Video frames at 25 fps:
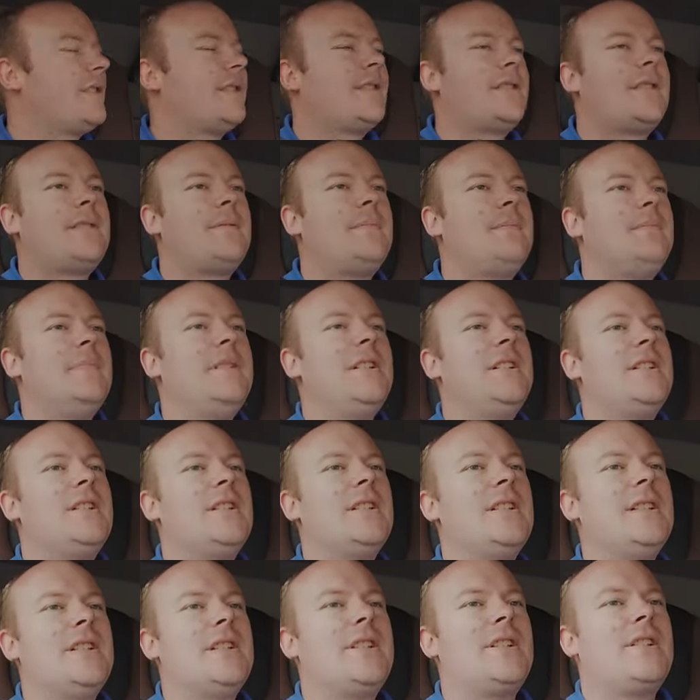
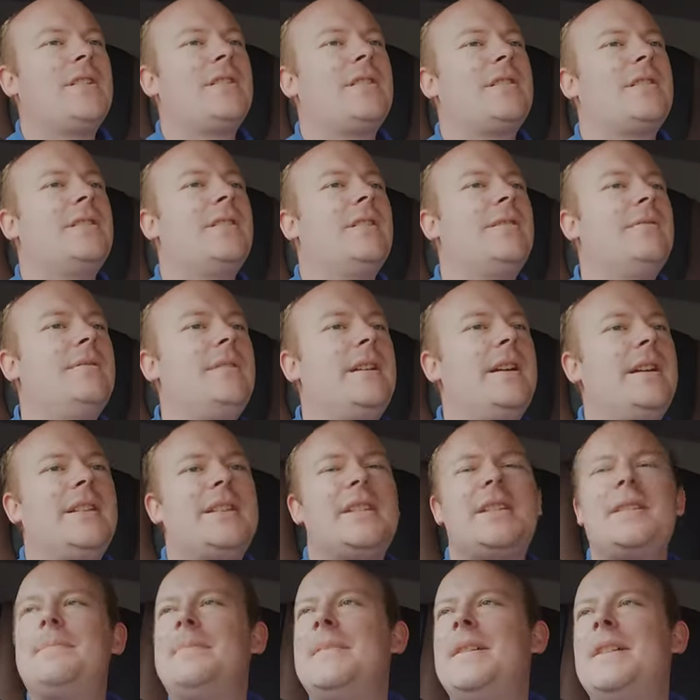smidgely should low down
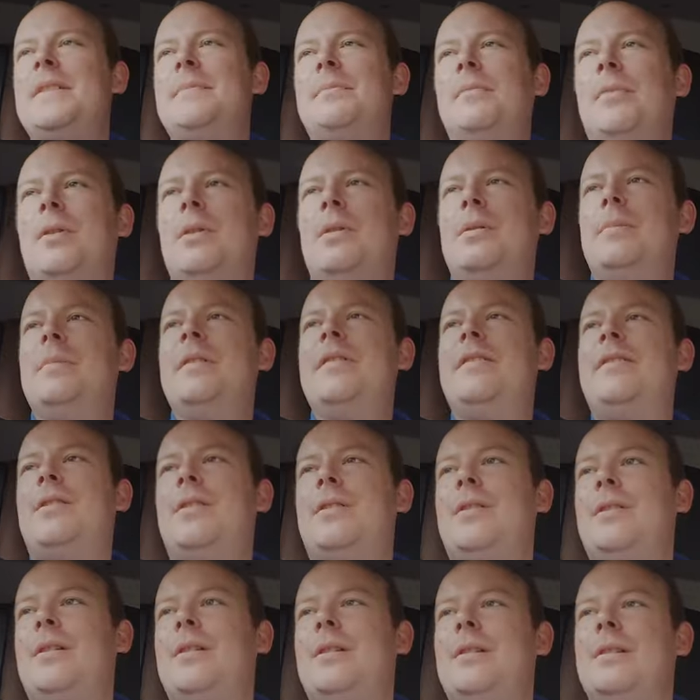a smidge more
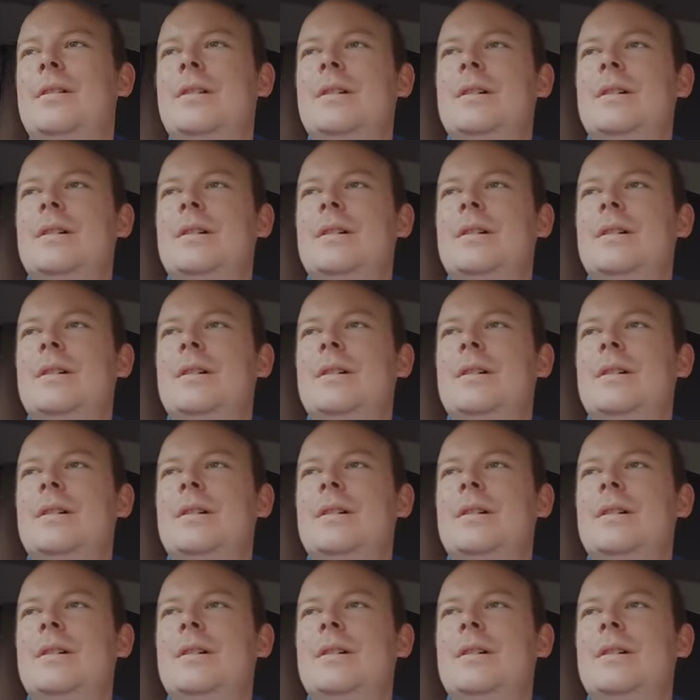before.